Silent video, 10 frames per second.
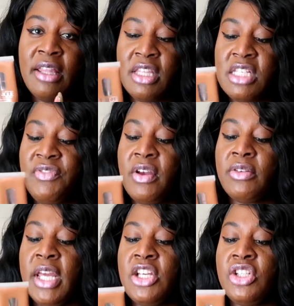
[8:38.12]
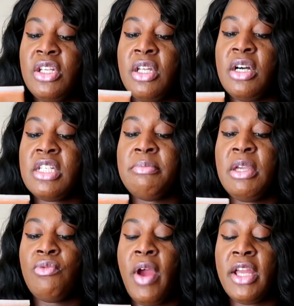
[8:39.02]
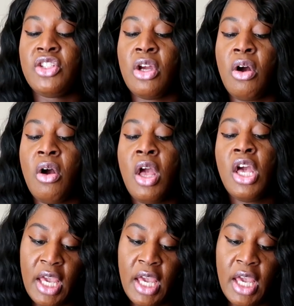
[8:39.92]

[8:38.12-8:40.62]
this foundation does me right y'all